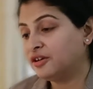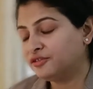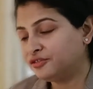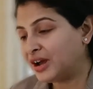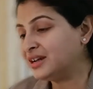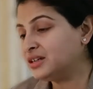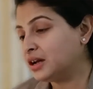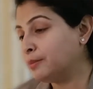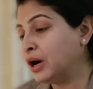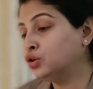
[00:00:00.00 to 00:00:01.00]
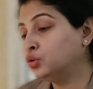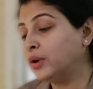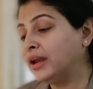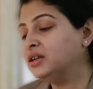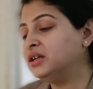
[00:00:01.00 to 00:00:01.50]
Fat about
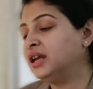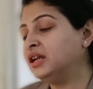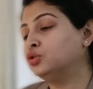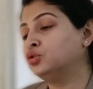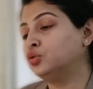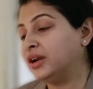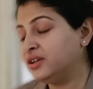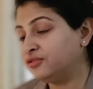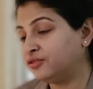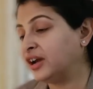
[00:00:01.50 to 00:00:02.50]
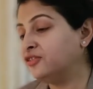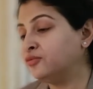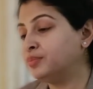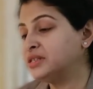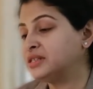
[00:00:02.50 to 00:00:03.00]
20 to
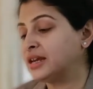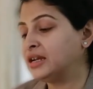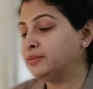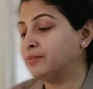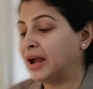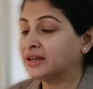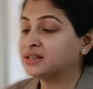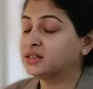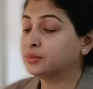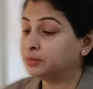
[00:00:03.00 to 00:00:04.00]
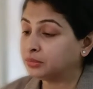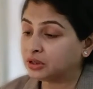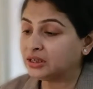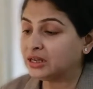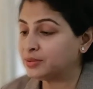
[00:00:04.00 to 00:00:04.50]
25%, maximum
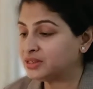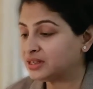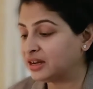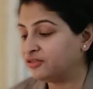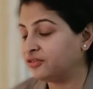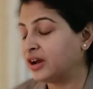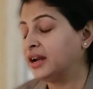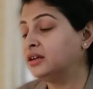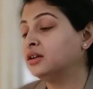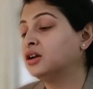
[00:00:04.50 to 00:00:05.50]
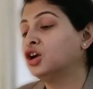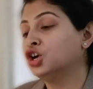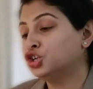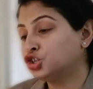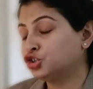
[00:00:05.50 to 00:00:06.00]
30% fat
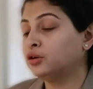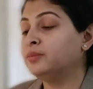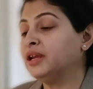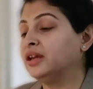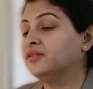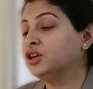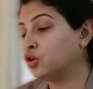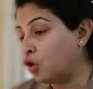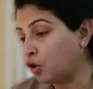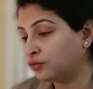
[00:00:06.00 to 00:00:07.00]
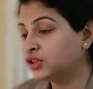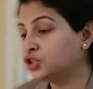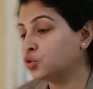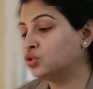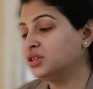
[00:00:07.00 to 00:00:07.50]
should be given of the
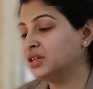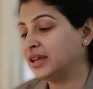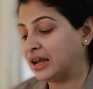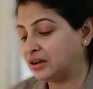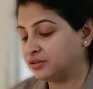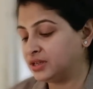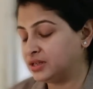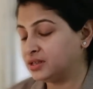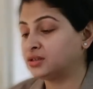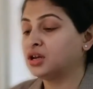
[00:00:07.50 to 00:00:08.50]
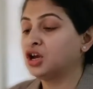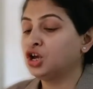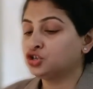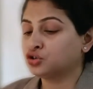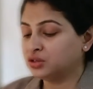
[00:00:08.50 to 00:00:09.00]
total calories.
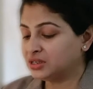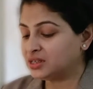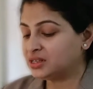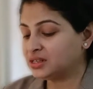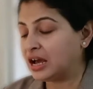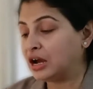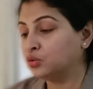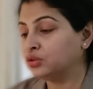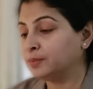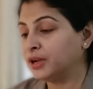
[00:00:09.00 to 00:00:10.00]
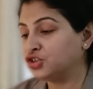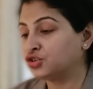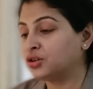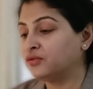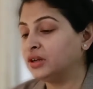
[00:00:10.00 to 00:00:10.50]
So this is how the
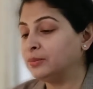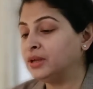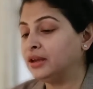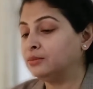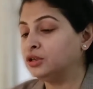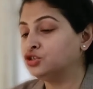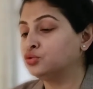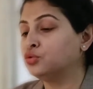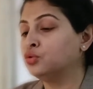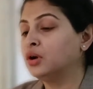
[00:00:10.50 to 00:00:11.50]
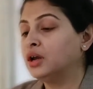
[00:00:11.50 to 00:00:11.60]
patient will be able to,